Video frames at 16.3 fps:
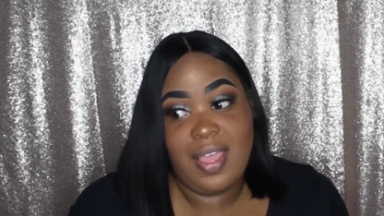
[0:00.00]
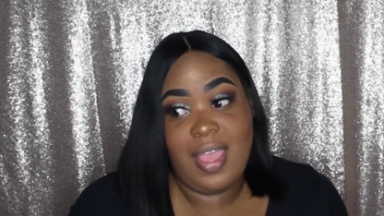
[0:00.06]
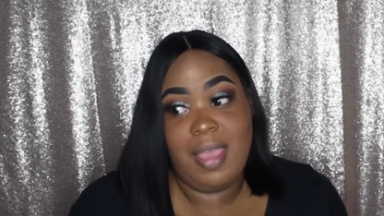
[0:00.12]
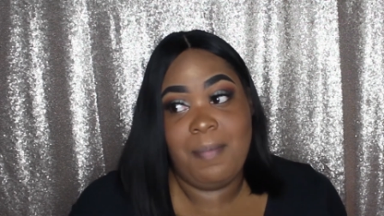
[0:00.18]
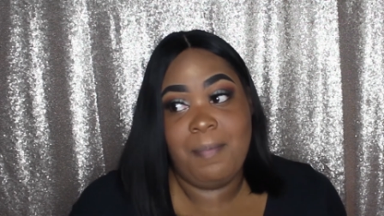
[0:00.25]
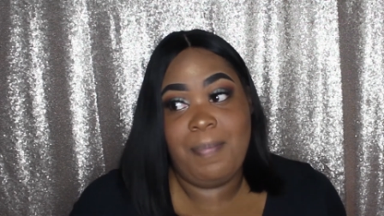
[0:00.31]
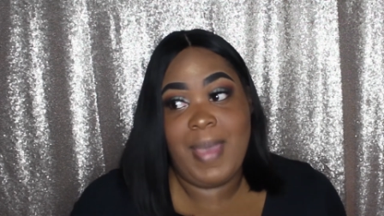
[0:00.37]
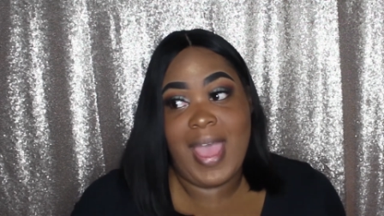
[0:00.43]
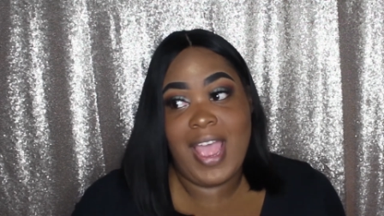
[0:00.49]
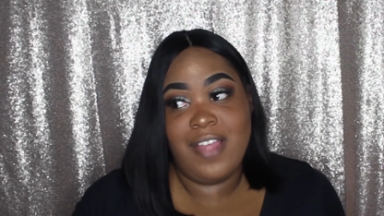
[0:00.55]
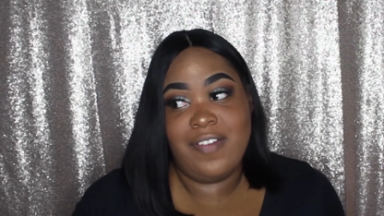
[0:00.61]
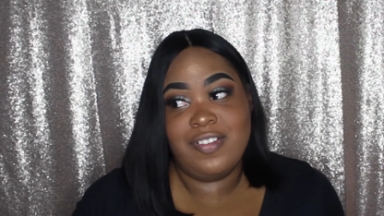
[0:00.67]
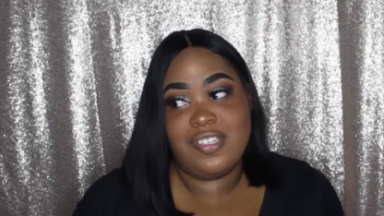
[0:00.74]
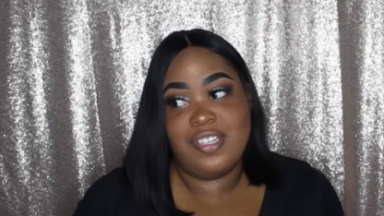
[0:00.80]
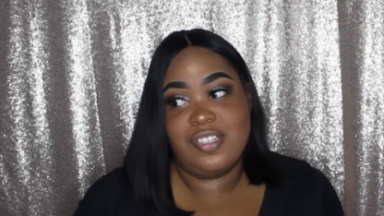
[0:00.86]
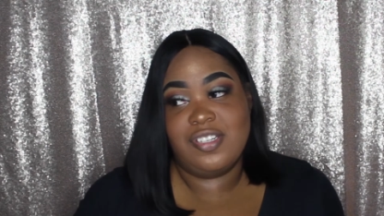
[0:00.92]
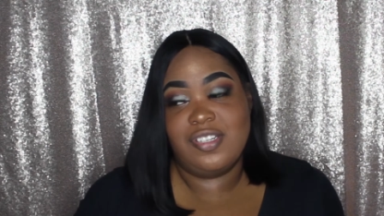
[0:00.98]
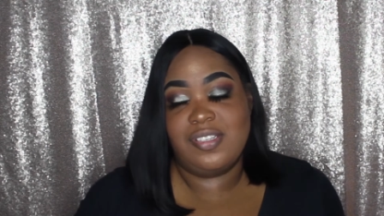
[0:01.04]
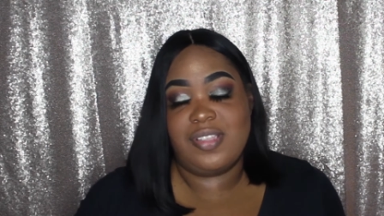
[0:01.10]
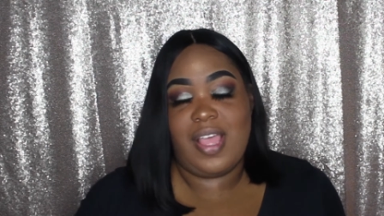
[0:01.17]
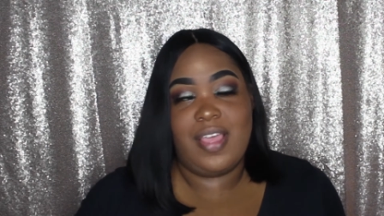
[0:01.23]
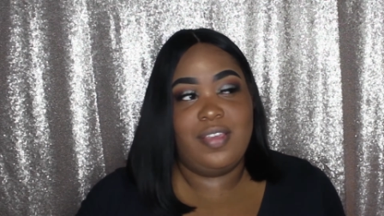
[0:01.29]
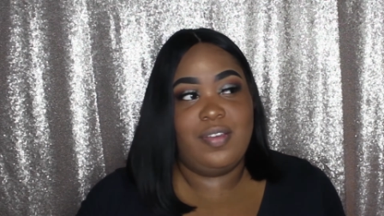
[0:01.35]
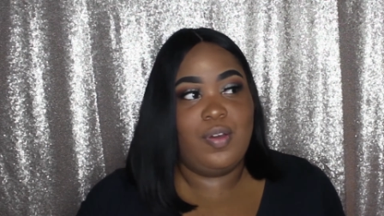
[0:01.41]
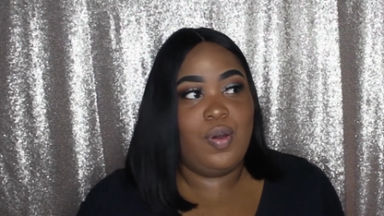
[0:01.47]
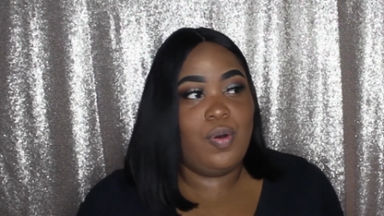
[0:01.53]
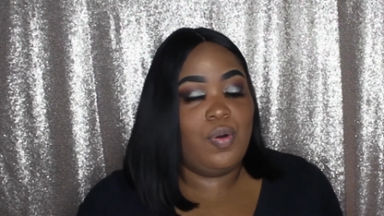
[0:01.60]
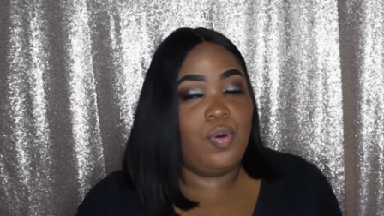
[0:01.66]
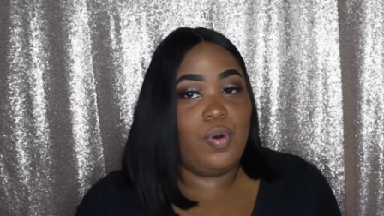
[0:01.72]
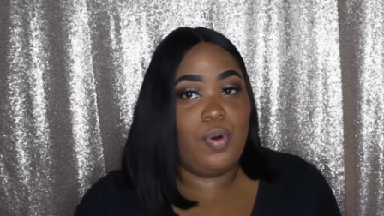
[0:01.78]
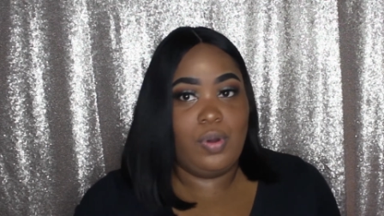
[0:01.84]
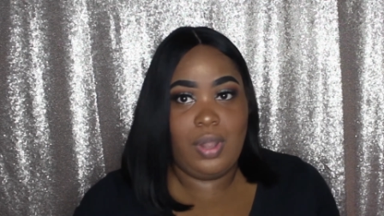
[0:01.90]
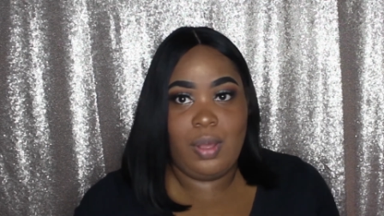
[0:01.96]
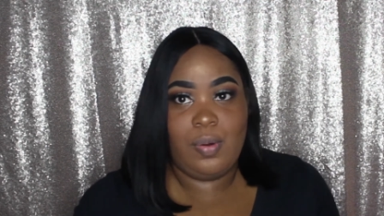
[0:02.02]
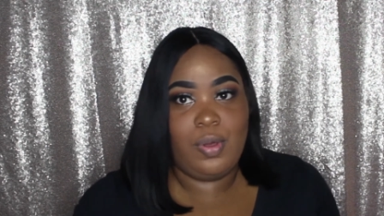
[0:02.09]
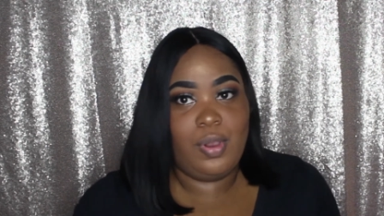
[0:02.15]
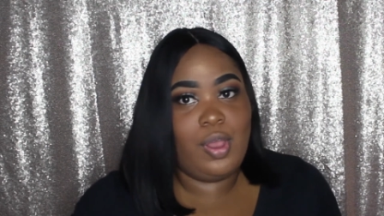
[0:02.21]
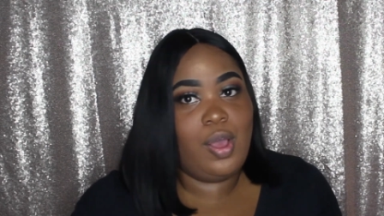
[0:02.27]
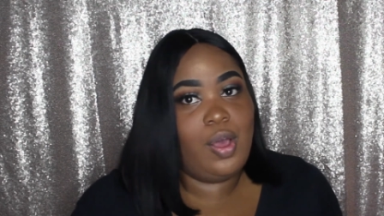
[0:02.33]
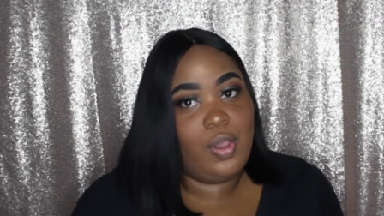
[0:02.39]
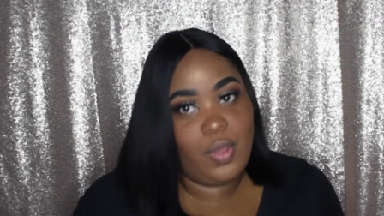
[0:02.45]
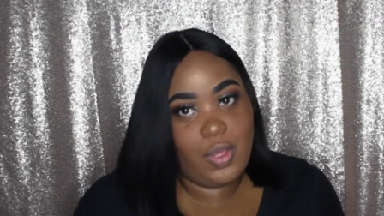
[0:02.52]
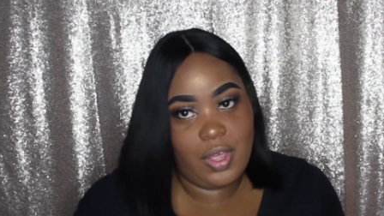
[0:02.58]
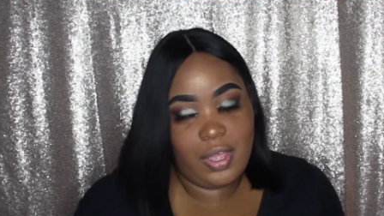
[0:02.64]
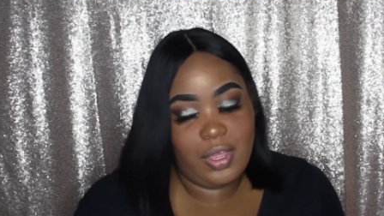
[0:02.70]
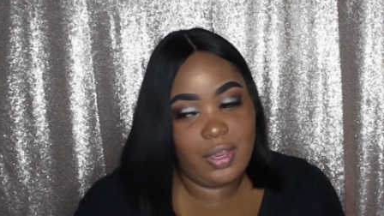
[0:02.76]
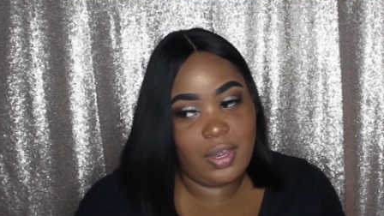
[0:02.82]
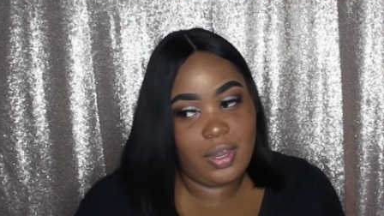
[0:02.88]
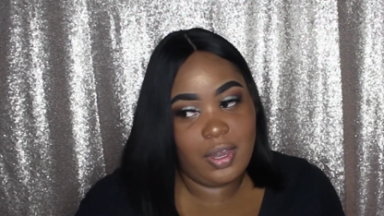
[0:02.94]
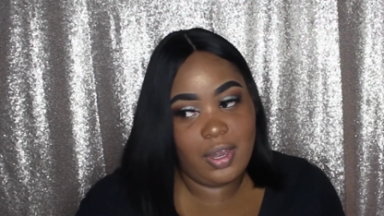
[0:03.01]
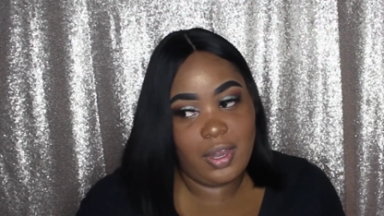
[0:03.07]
And Paris is just like, yo, hold on, hold on, hold on.